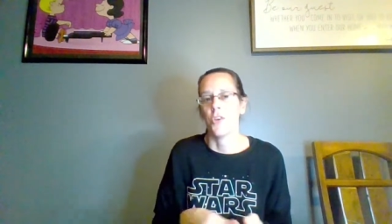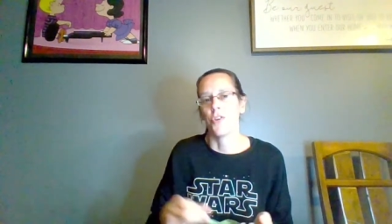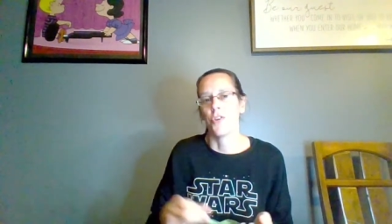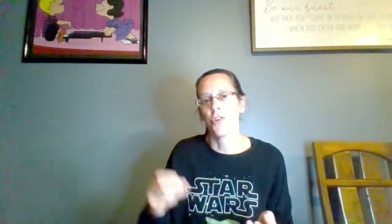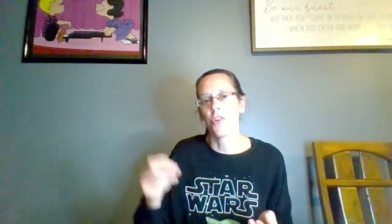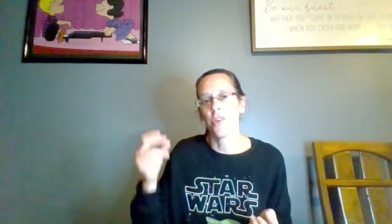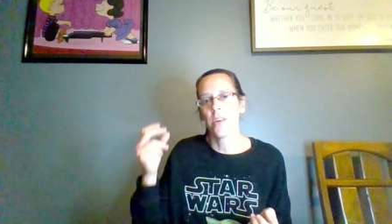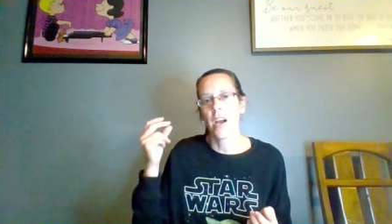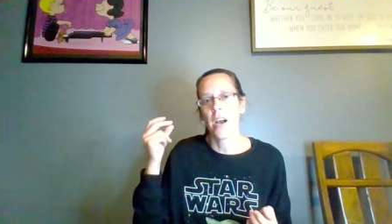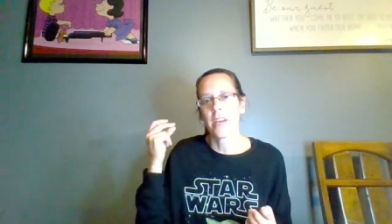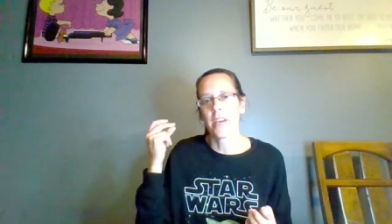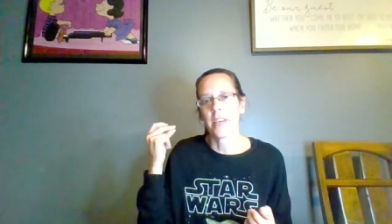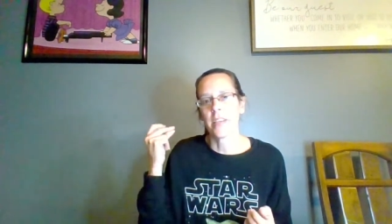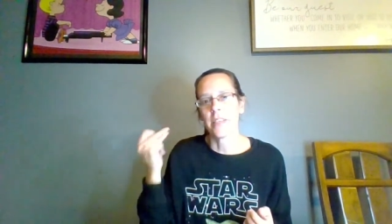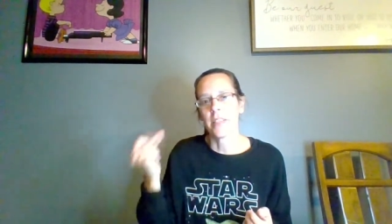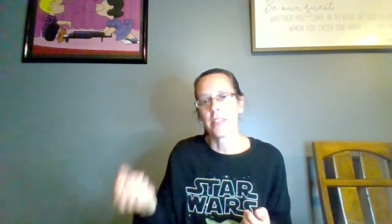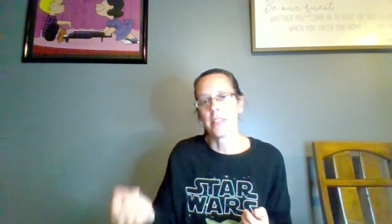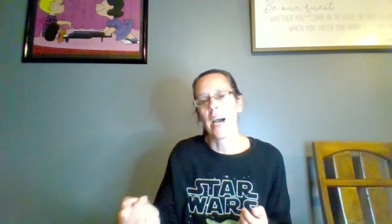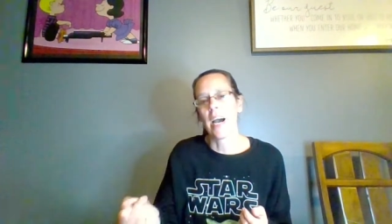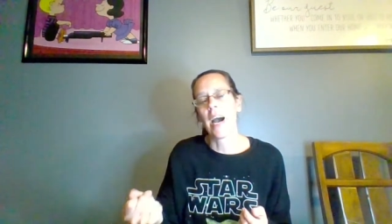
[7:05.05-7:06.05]
You're not
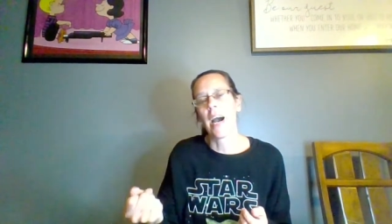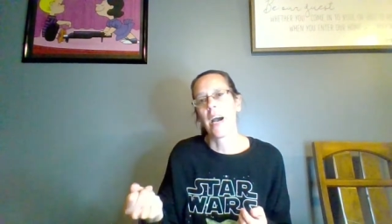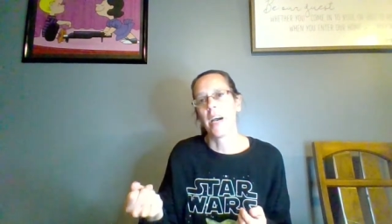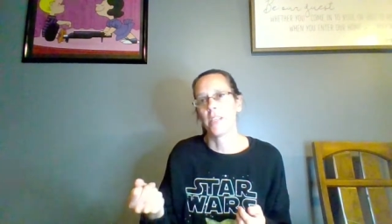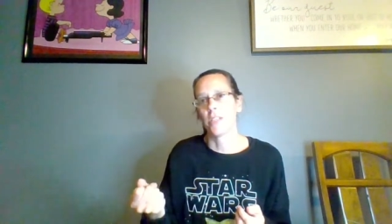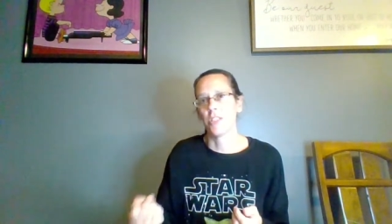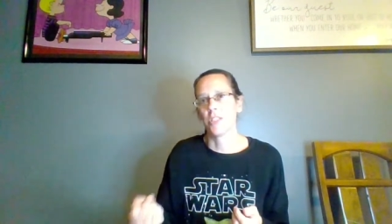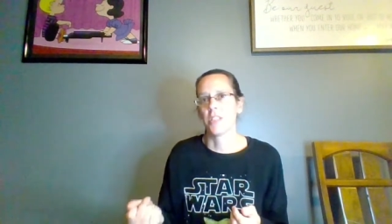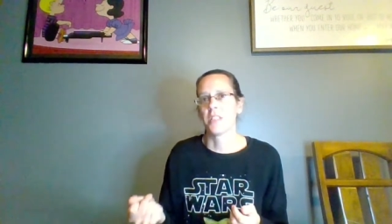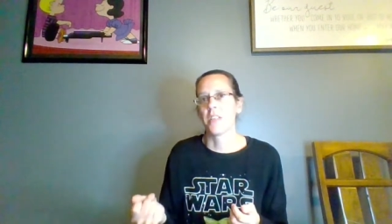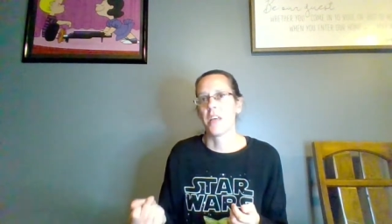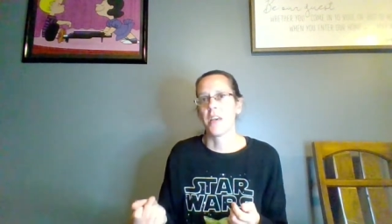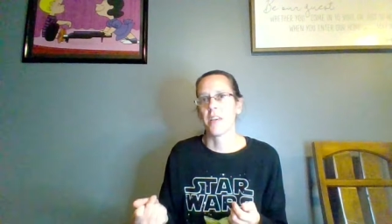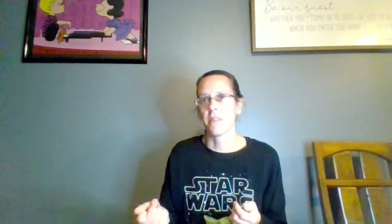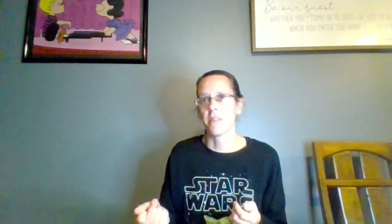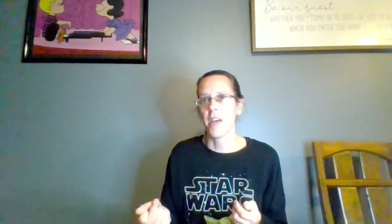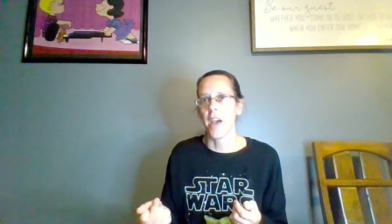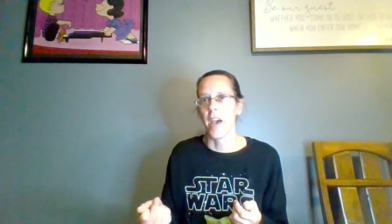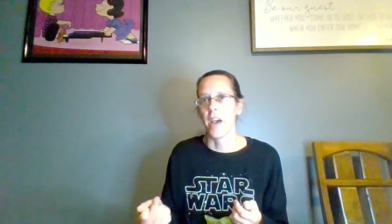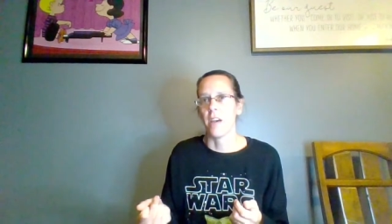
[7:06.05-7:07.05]
going to die just
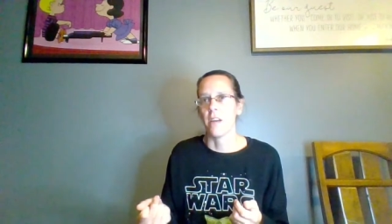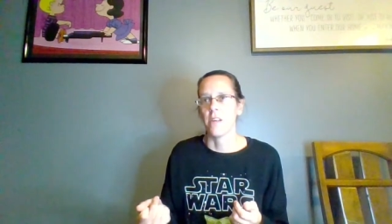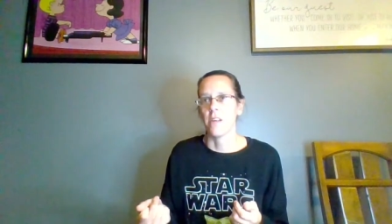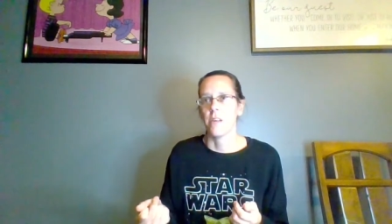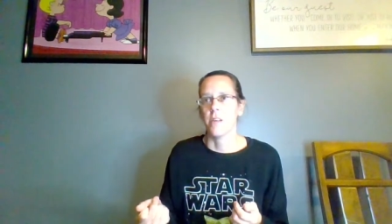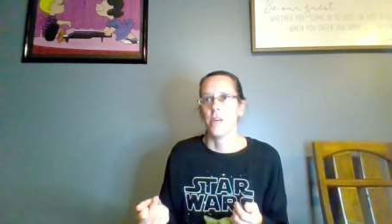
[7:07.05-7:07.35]
like that.